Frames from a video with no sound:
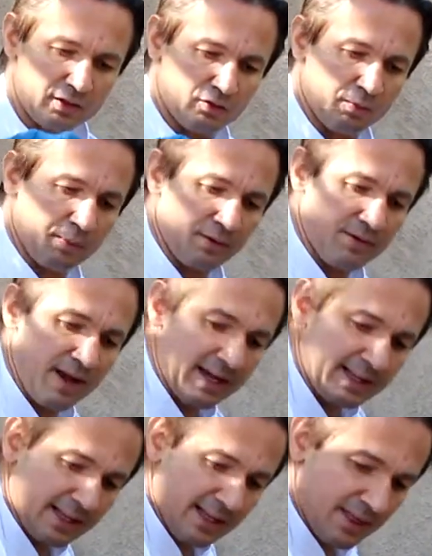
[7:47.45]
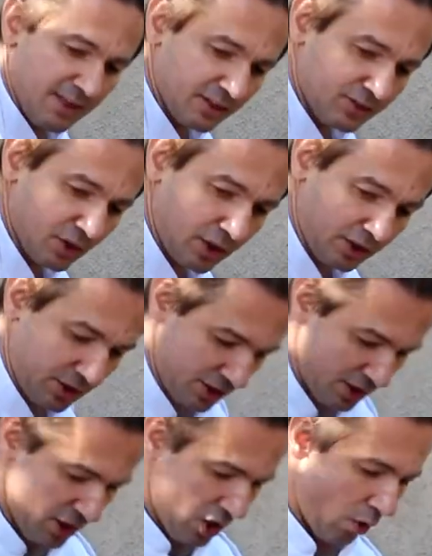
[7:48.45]
to protect the turkey
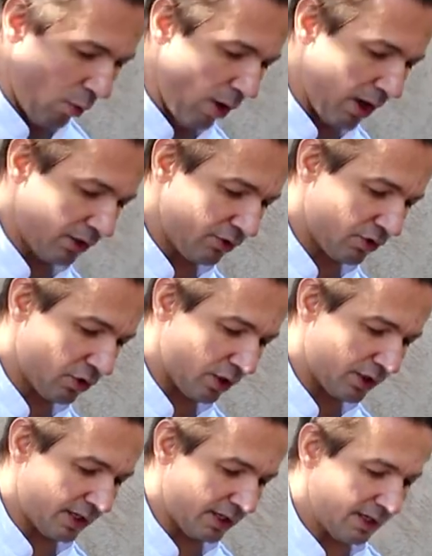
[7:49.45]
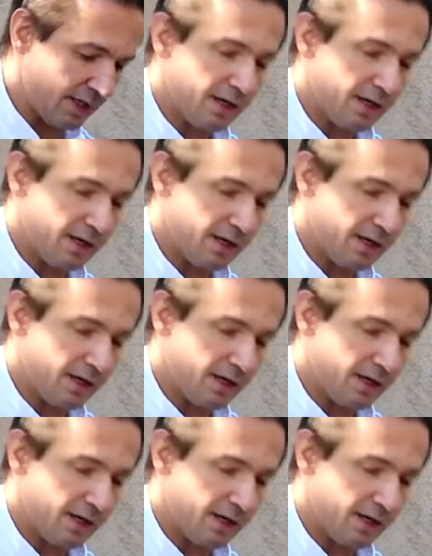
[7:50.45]
while it's cooking,